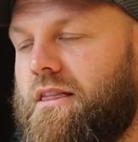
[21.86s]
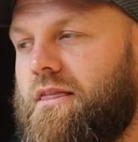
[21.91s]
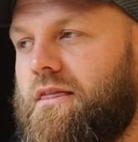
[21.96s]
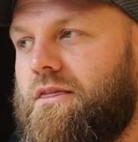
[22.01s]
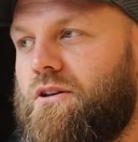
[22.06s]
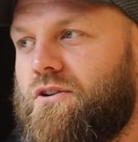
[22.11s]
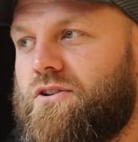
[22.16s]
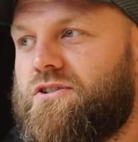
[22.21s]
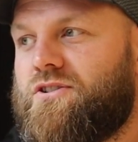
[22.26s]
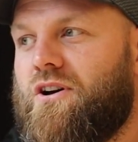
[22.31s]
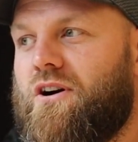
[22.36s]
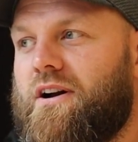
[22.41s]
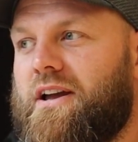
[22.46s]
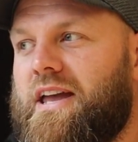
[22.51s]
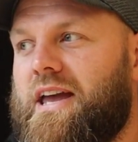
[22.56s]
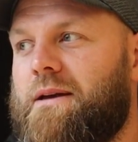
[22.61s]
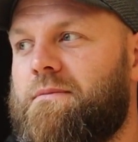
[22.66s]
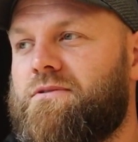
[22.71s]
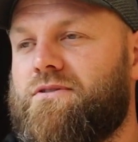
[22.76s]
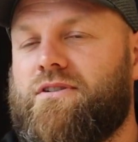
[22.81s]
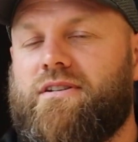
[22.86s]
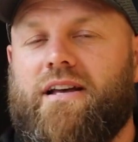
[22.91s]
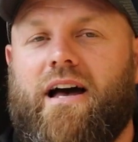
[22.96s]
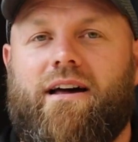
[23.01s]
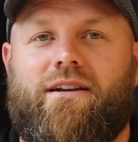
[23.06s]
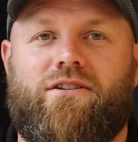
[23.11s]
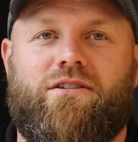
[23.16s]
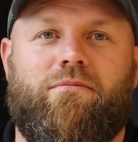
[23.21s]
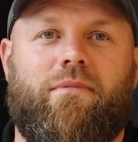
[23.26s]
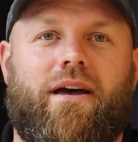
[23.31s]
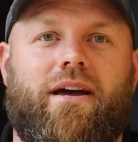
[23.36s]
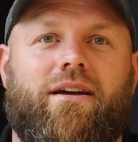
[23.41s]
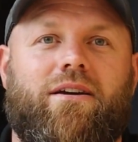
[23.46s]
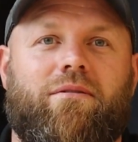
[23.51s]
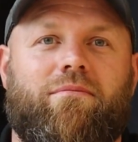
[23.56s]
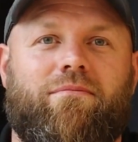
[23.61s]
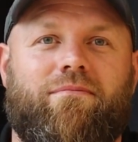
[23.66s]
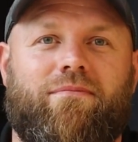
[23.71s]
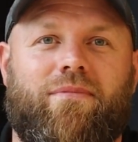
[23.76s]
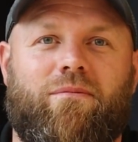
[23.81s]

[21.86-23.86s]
those sort of games are as hard as you make them,